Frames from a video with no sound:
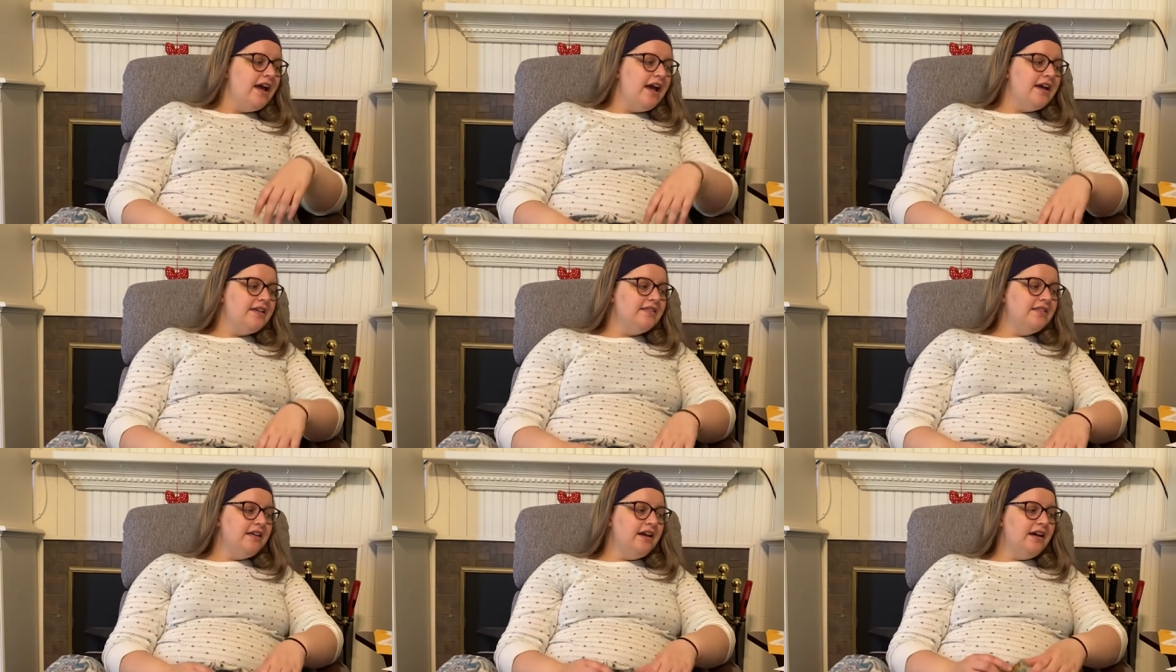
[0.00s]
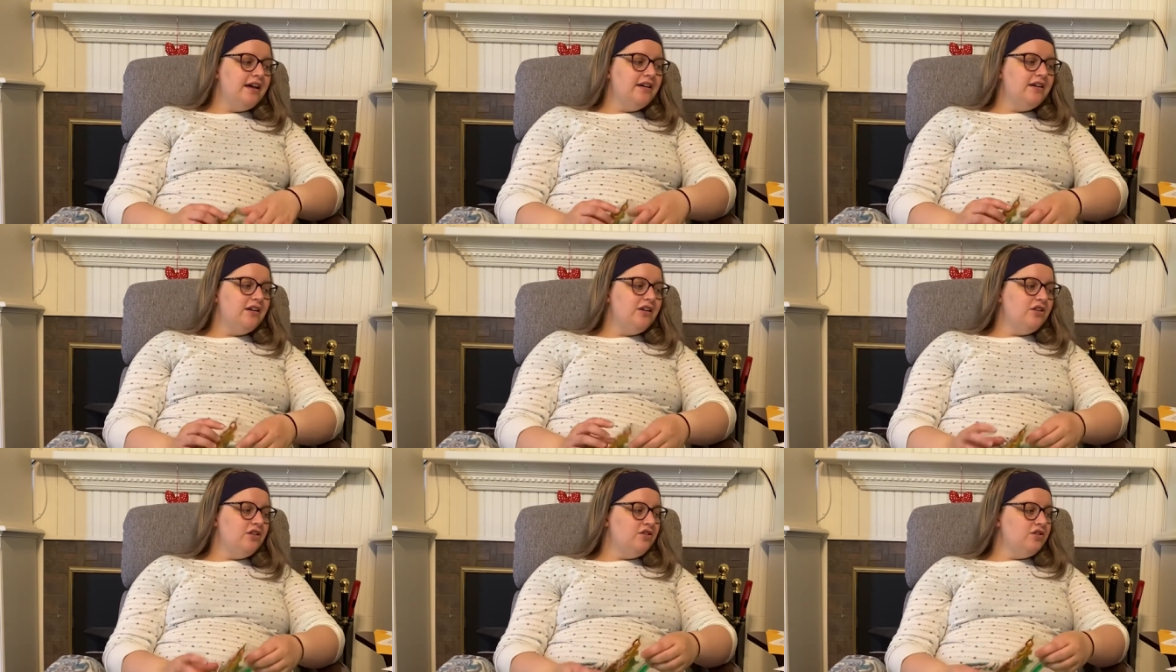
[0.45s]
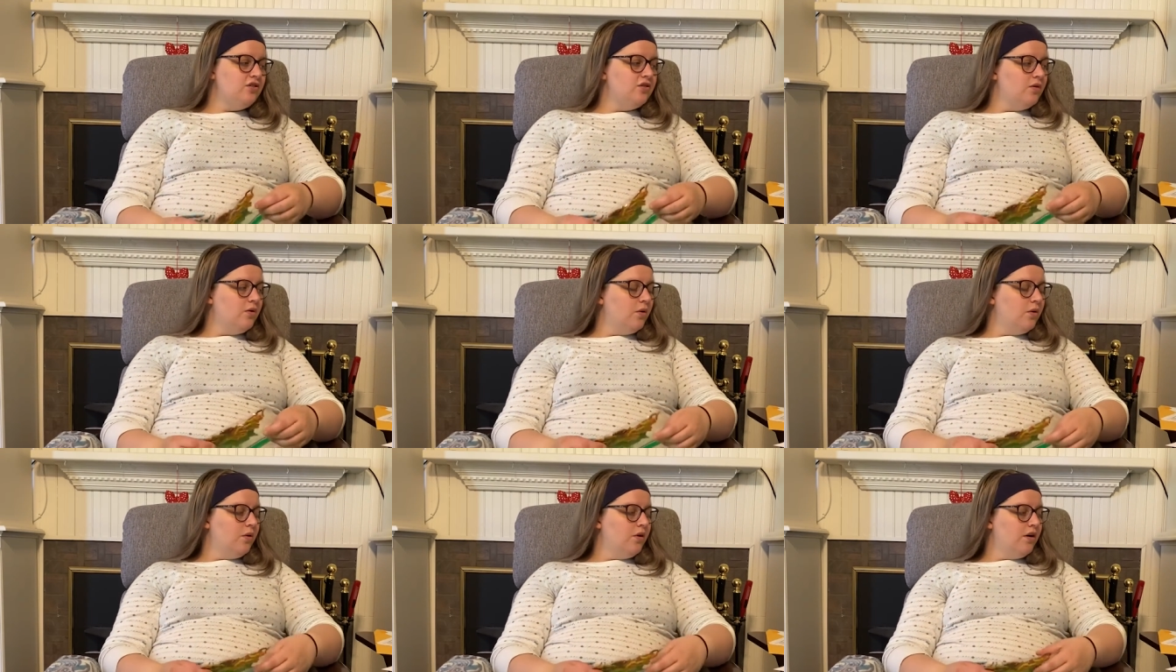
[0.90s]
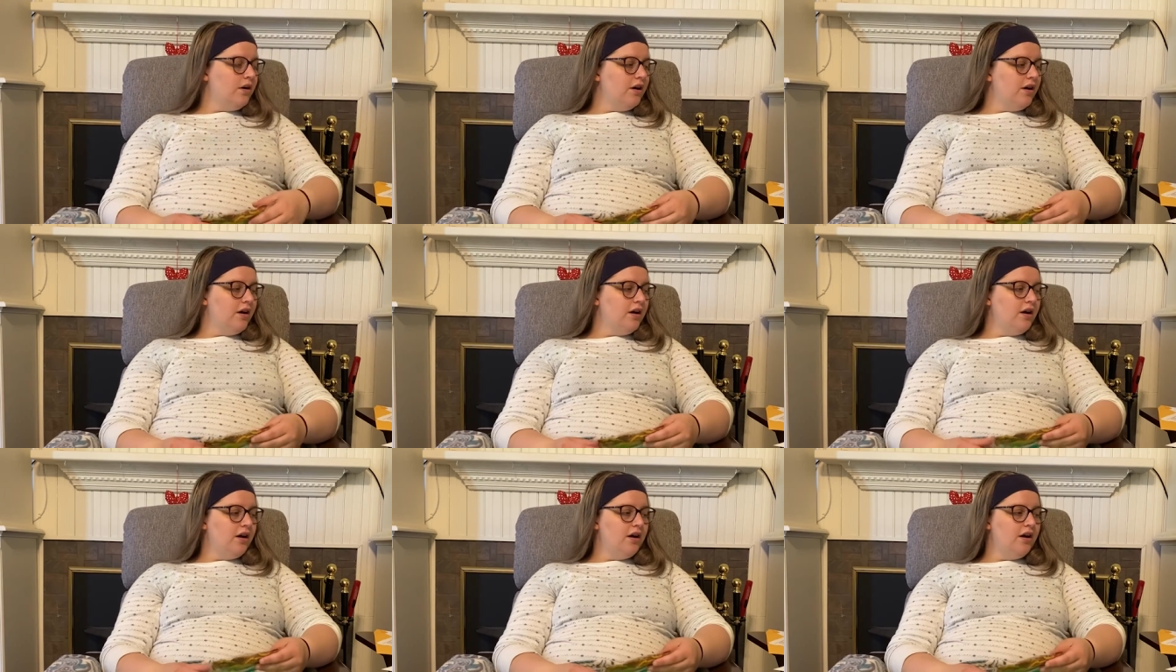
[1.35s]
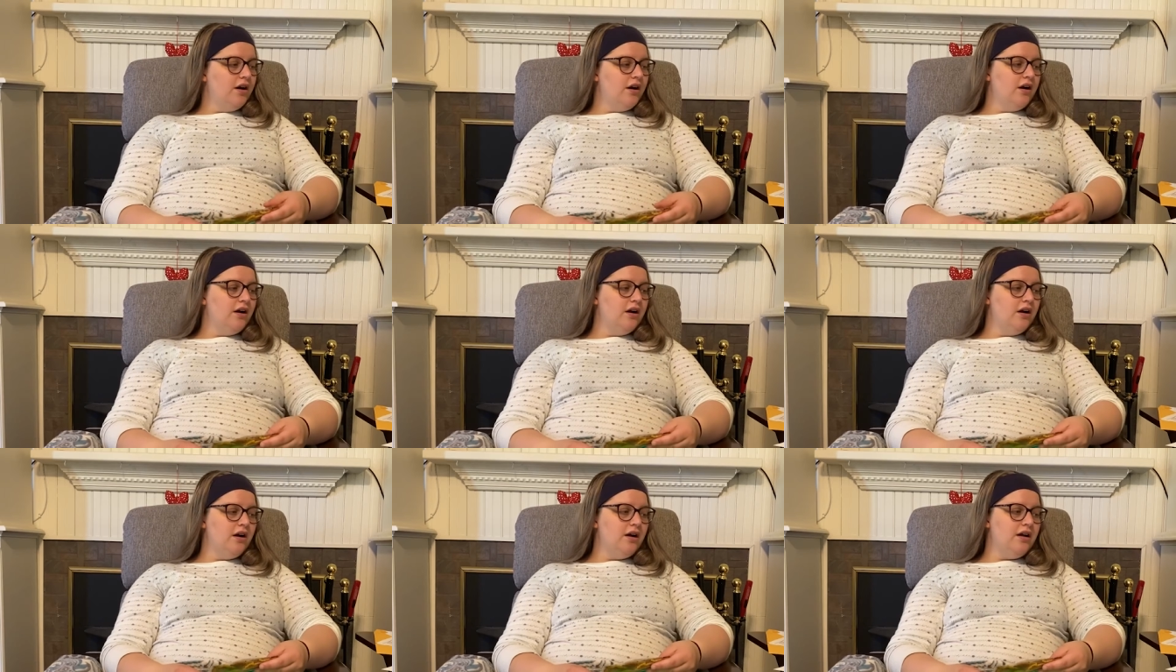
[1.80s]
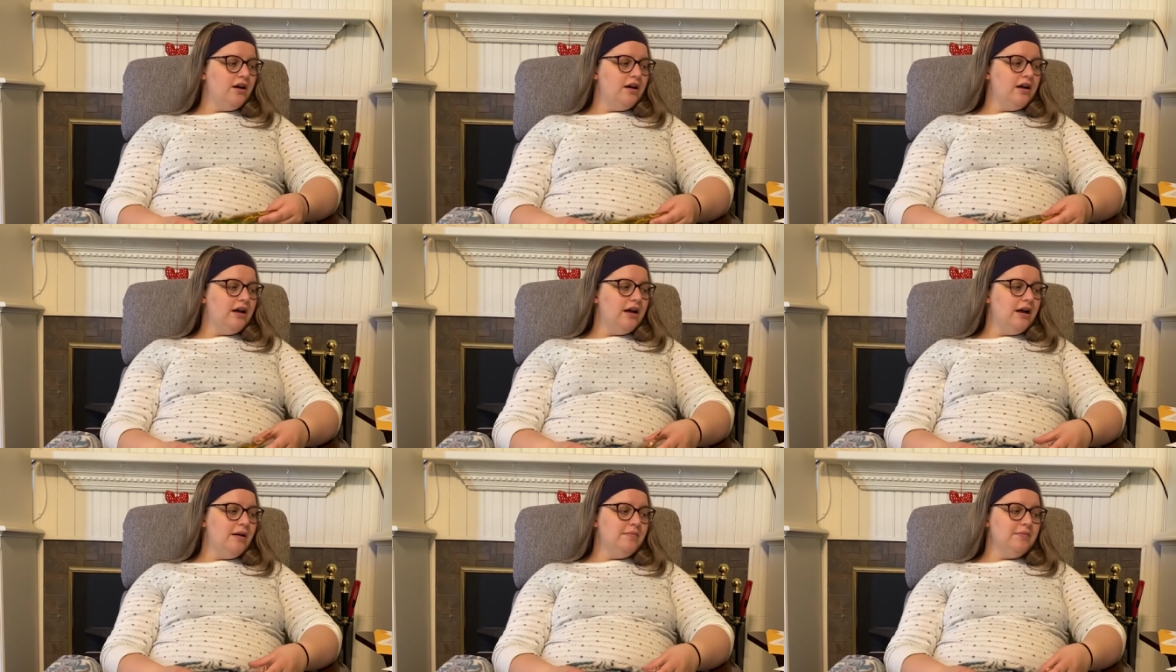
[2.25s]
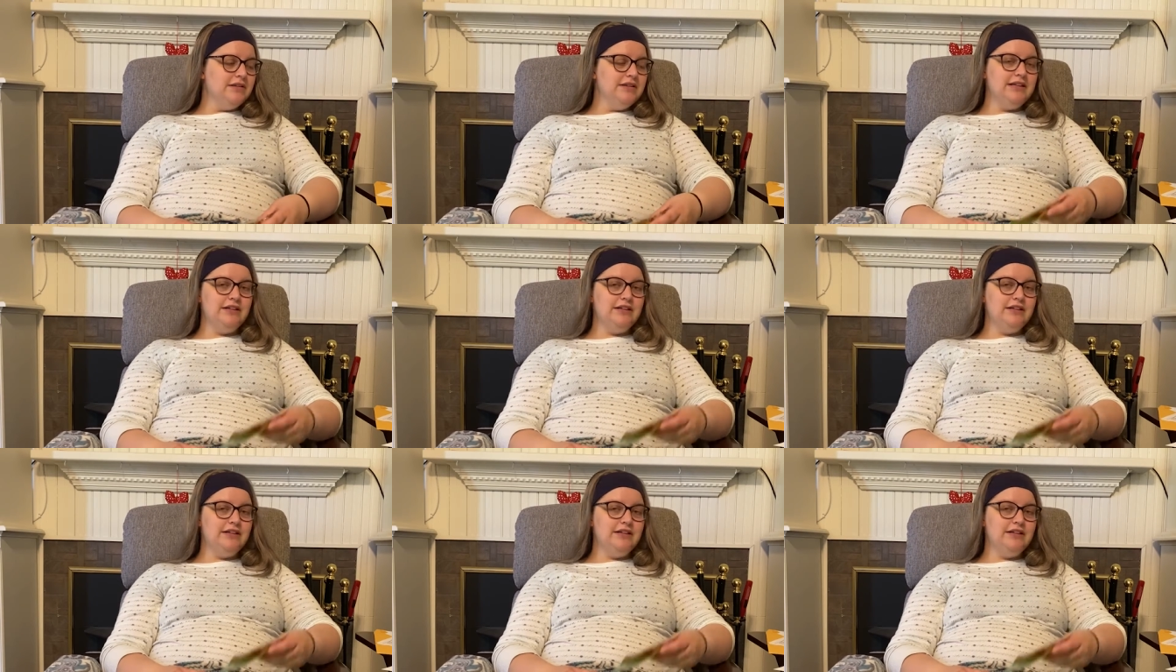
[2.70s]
And then your um,